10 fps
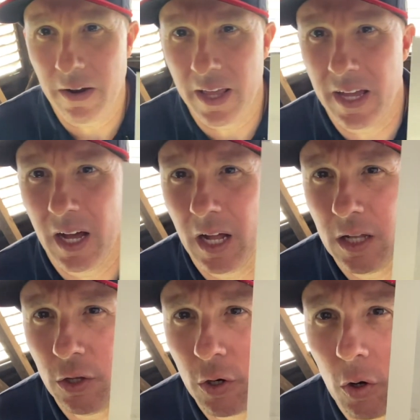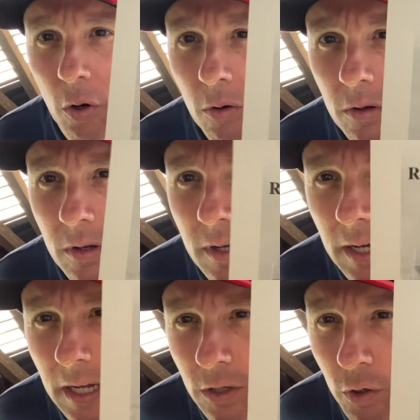a little
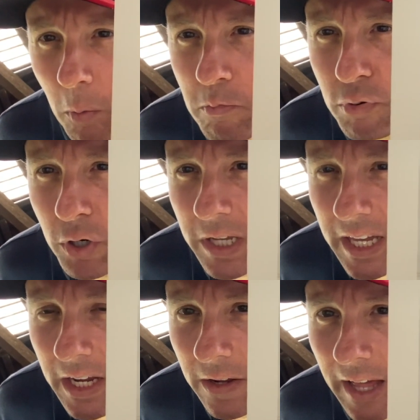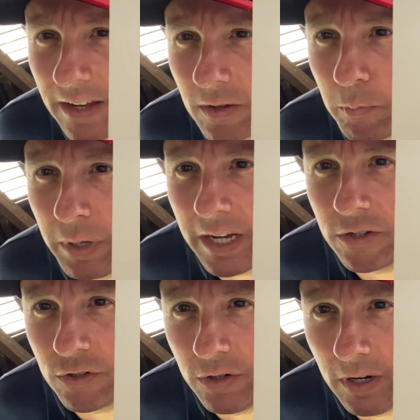book here. That's a
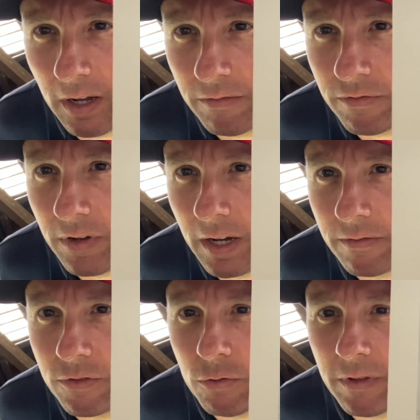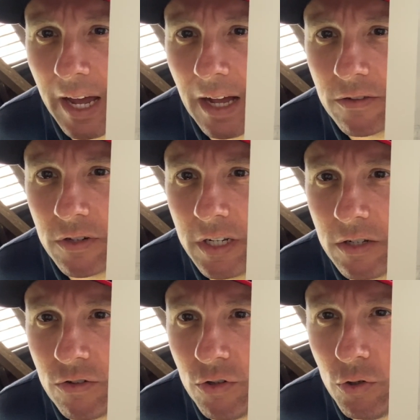picture of
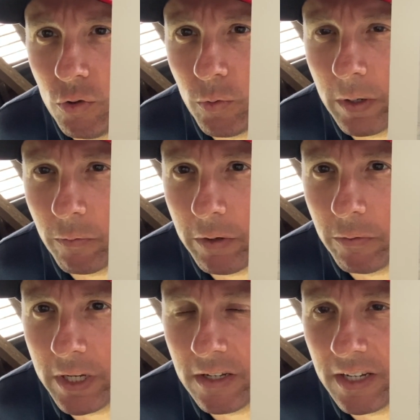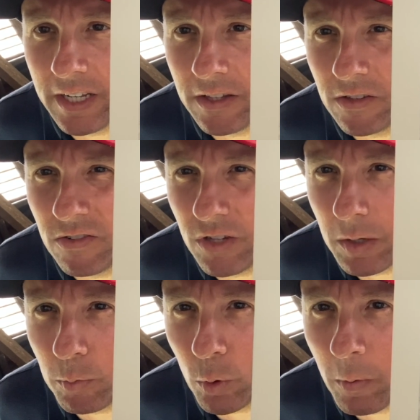2002 when we redid the
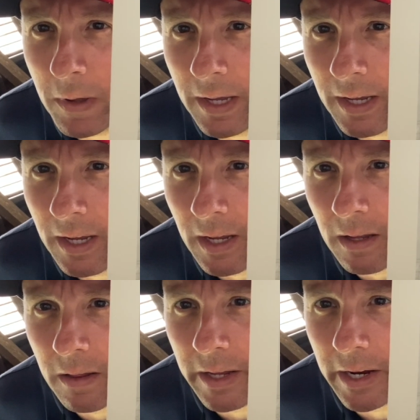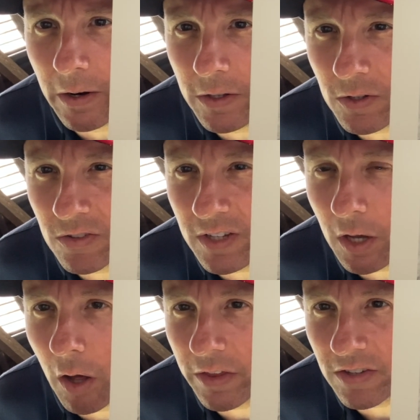steeple there, and you can see
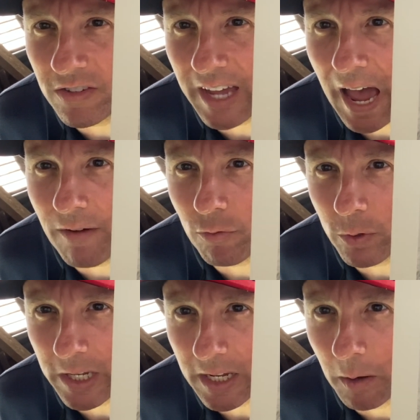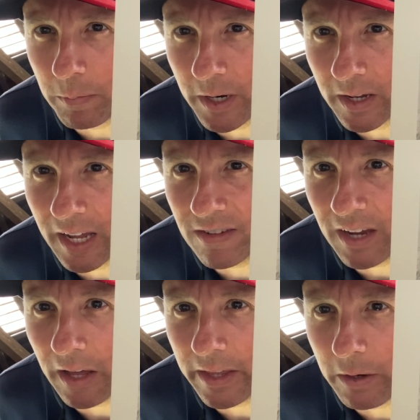all the scaffolding up there. That's
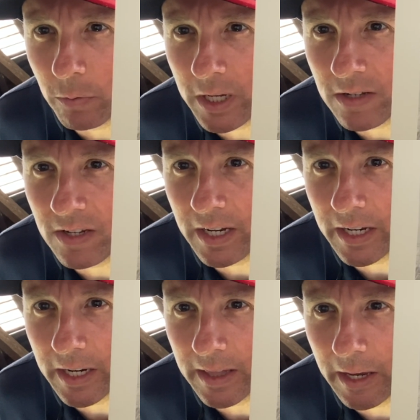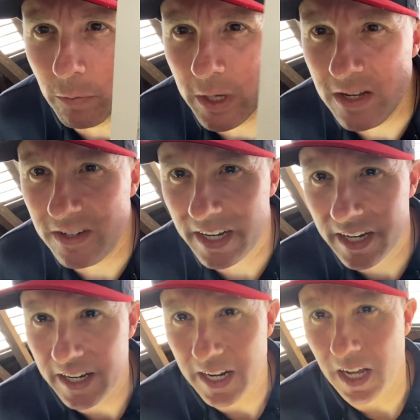how they redid it, and they redid
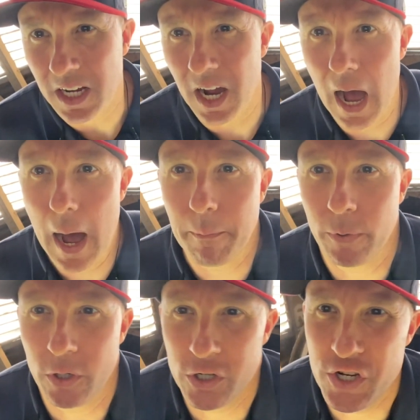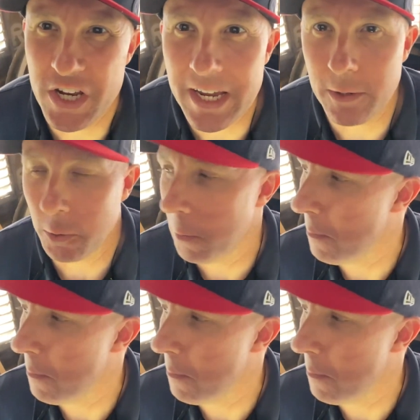it in a copper shingle.